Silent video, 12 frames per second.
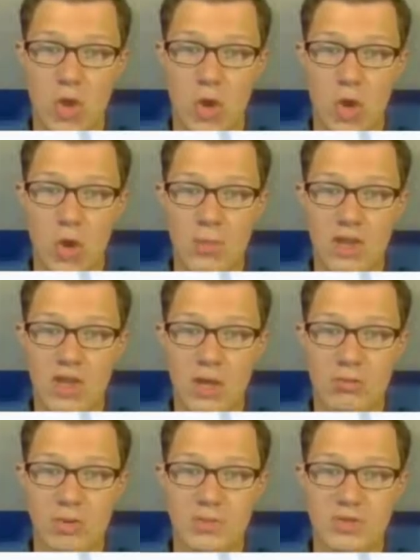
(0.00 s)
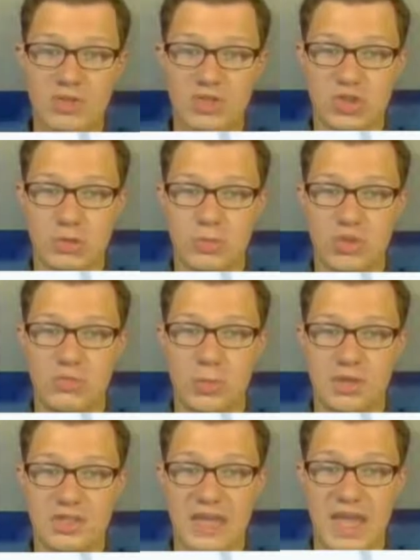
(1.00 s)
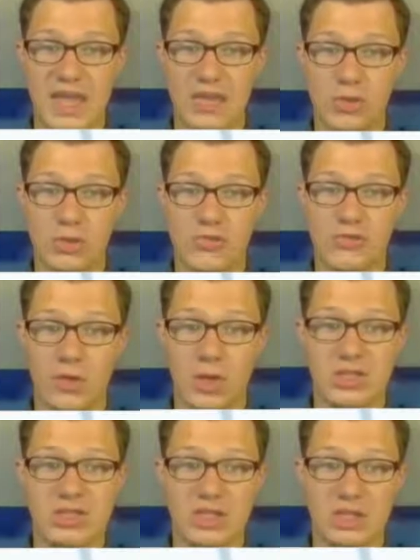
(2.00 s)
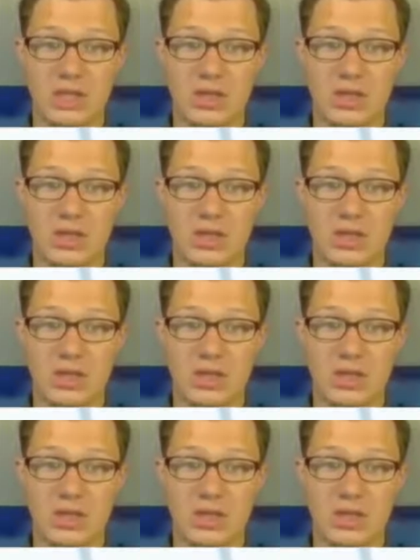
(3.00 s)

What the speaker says: omega represents the rigid body's angular velocity,